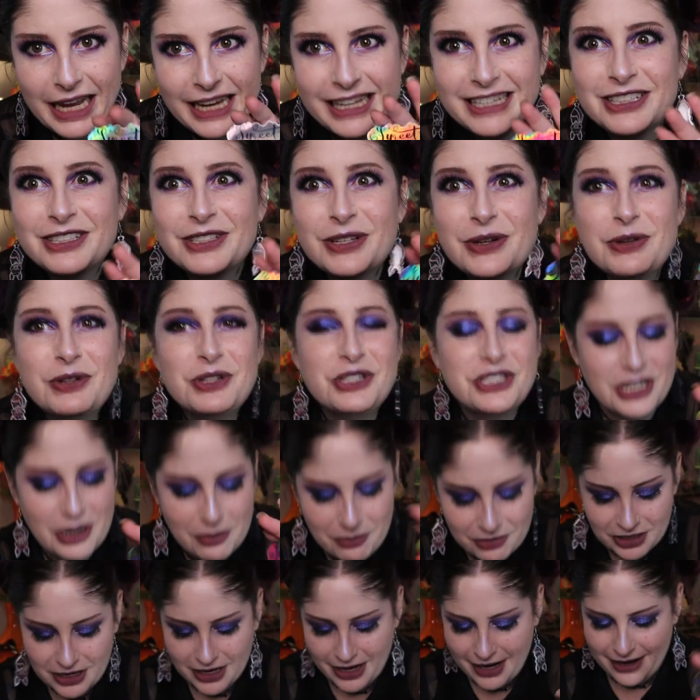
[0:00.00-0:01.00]
It's so
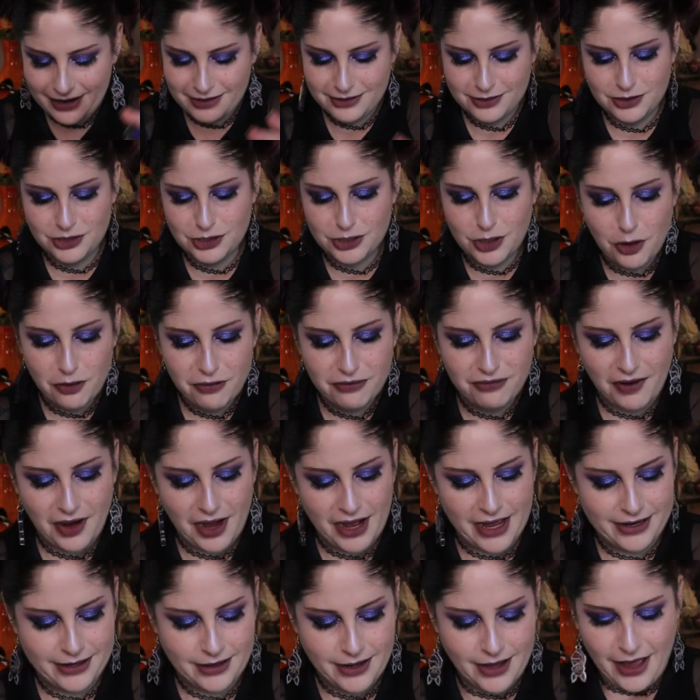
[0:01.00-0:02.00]
shimmery. It's so
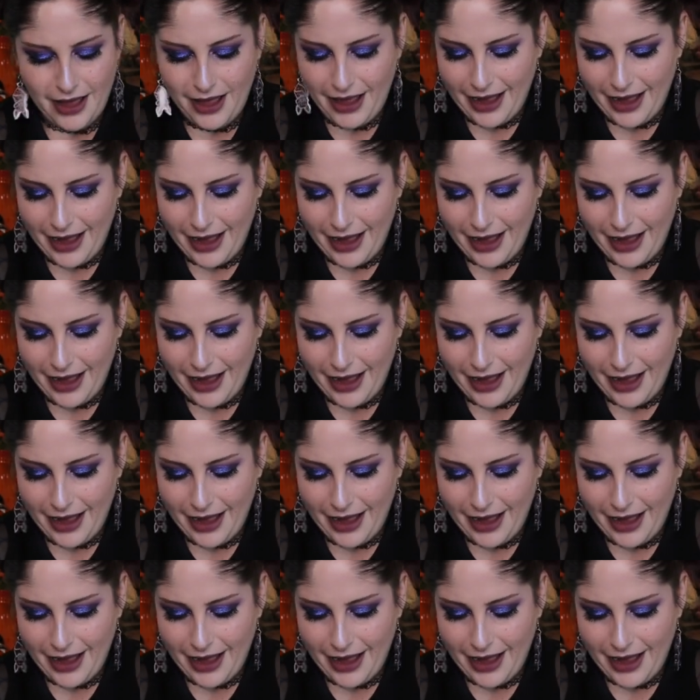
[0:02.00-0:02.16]
fun.